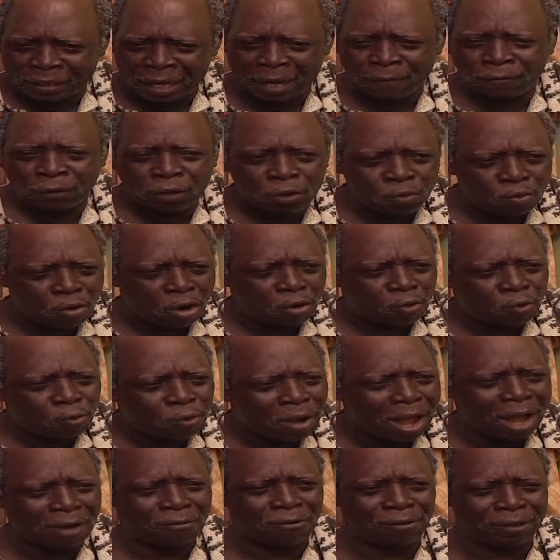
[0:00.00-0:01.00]
self, the work
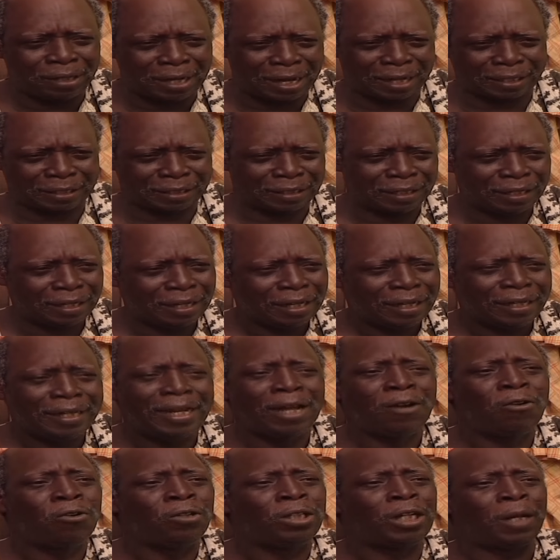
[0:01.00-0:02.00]
where I go get,
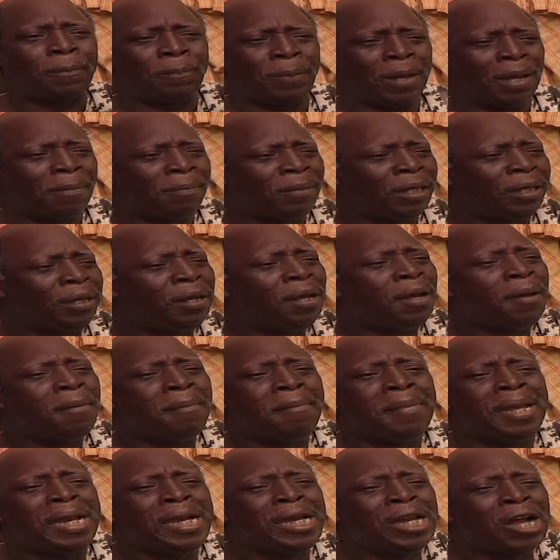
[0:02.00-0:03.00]
they go they pay me
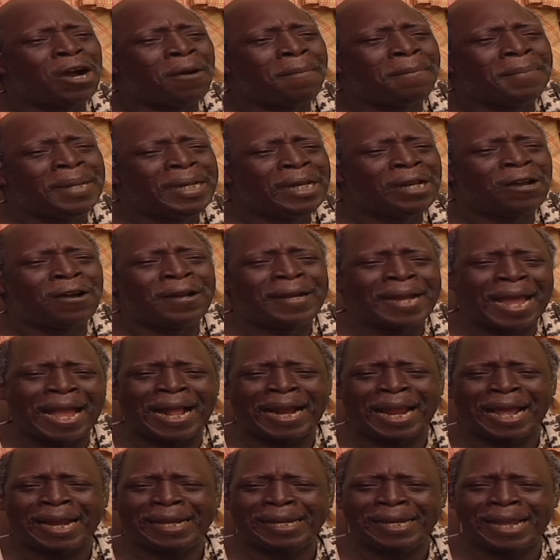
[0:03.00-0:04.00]
million
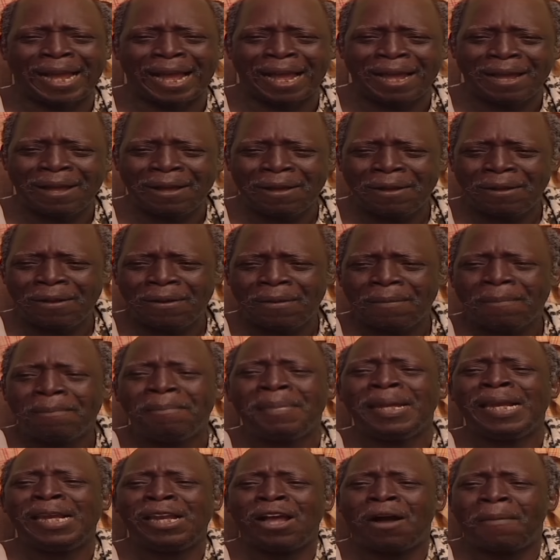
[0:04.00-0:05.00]
naira there.
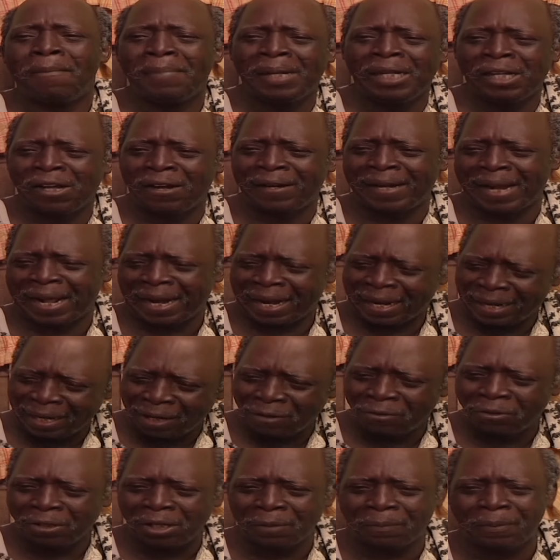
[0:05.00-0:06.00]
Million naira
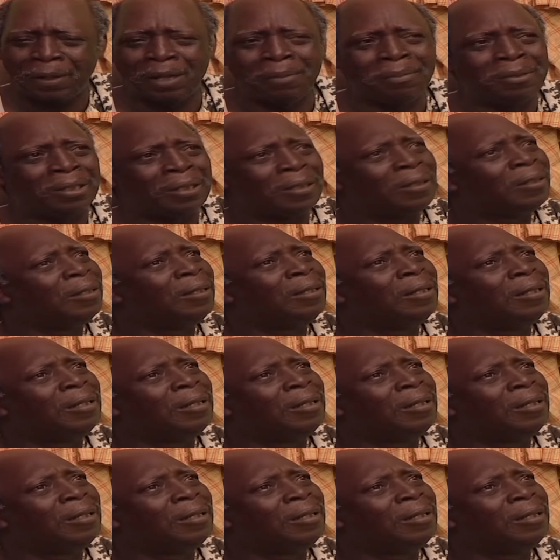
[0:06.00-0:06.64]
they go they pay me.